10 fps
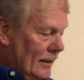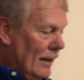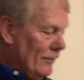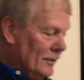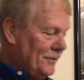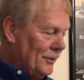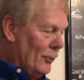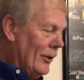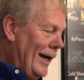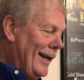cover,
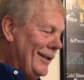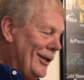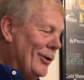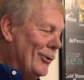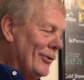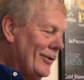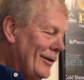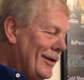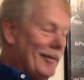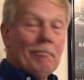so I had to go
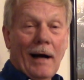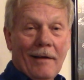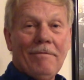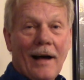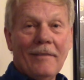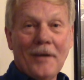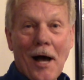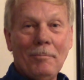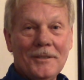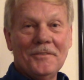buy 5
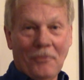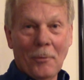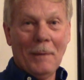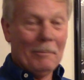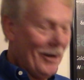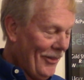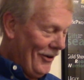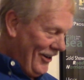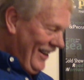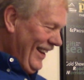copies for my
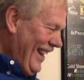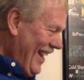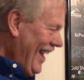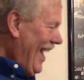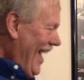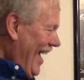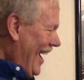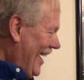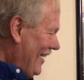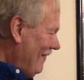mother.
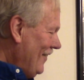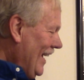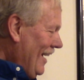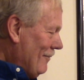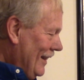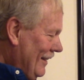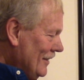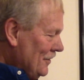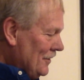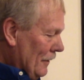But
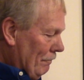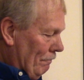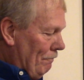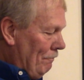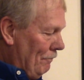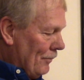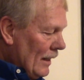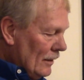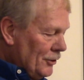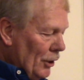this
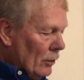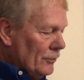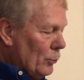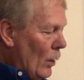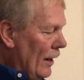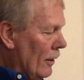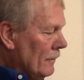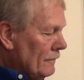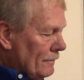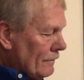shows
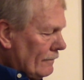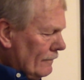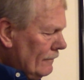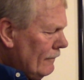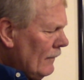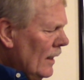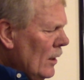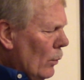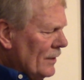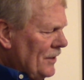
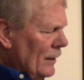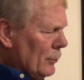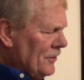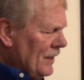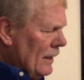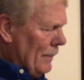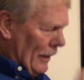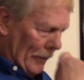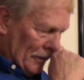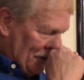what's interesting
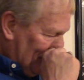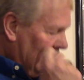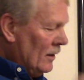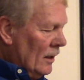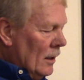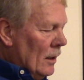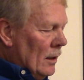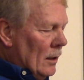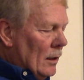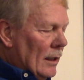about this.
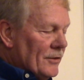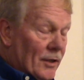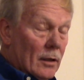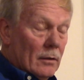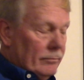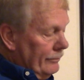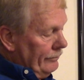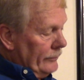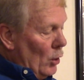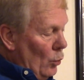It's a
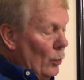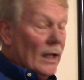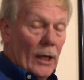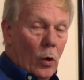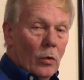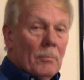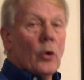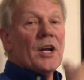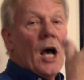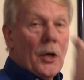really old,
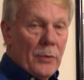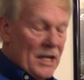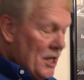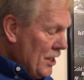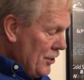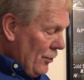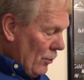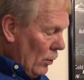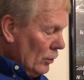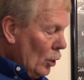more than
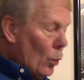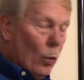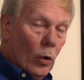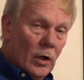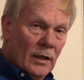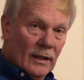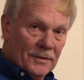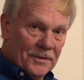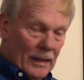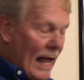110-year-old wood
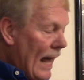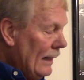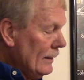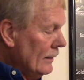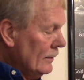lath